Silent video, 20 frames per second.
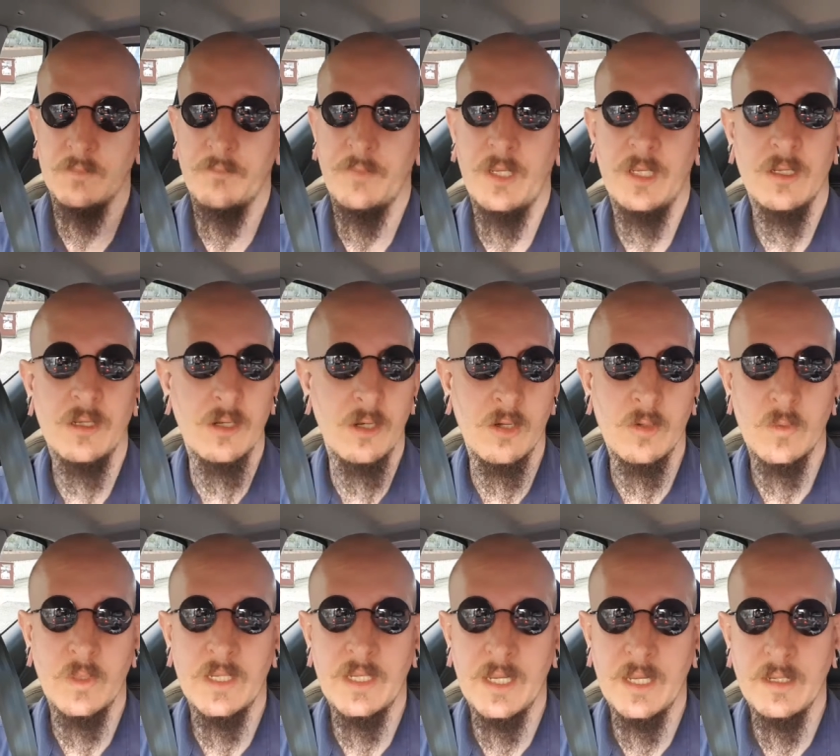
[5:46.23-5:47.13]
being a long
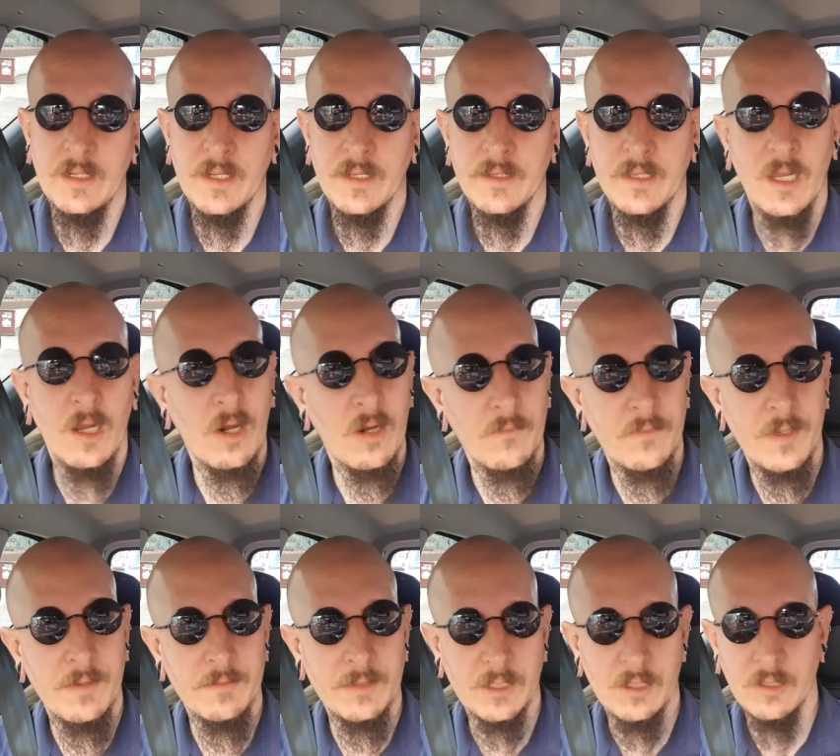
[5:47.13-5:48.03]
weekend and there are
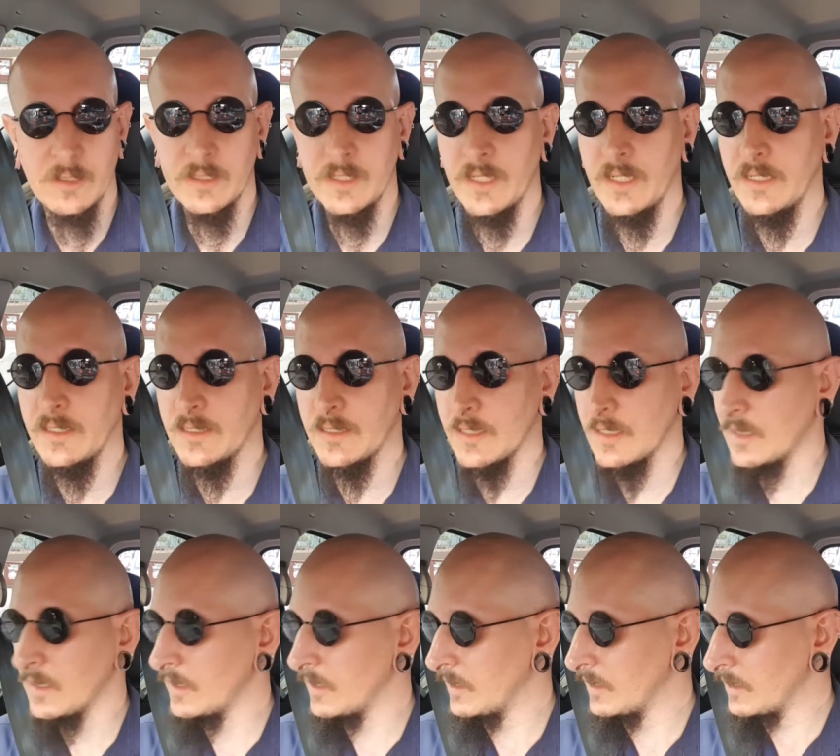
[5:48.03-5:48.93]
public holidays,
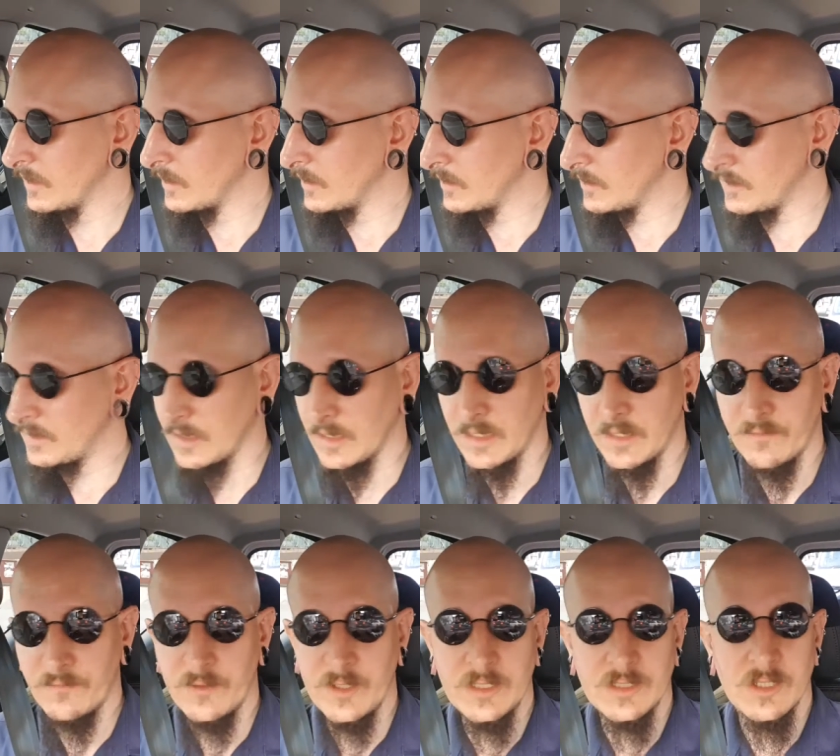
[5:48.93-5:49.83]

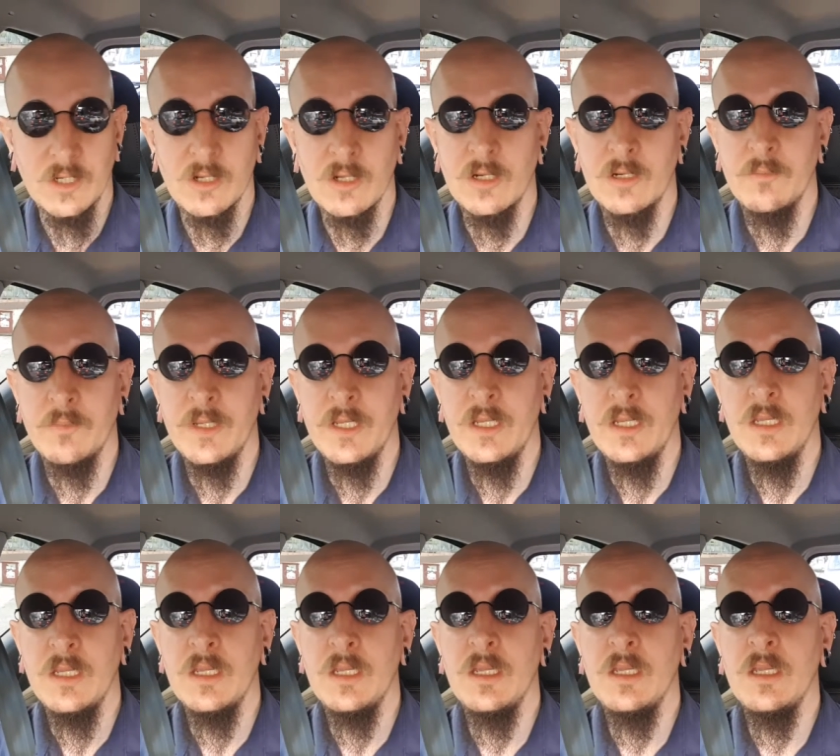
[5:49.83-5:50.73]
deliveries are going to
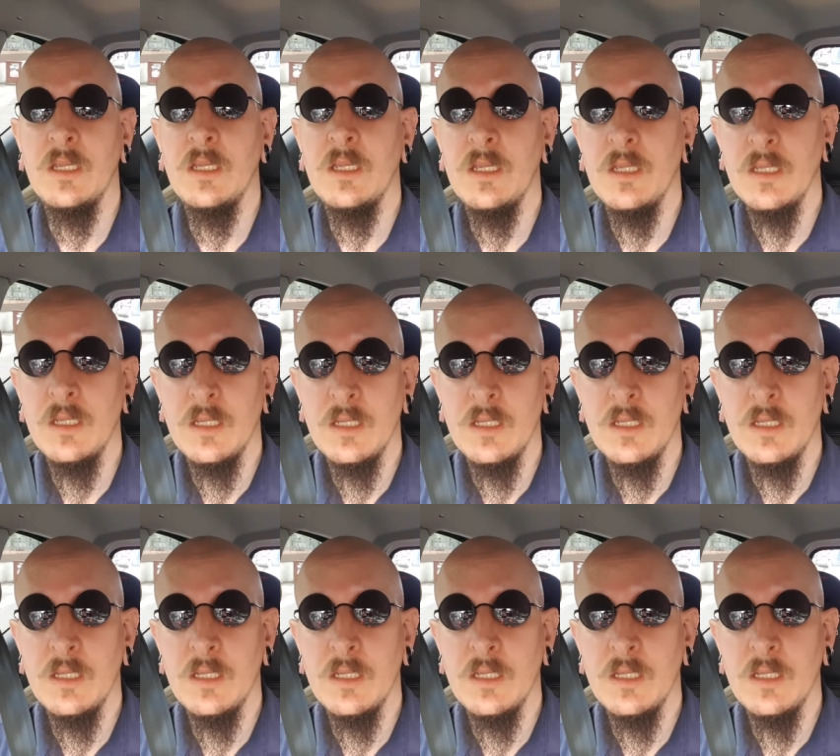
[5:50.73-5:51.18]
be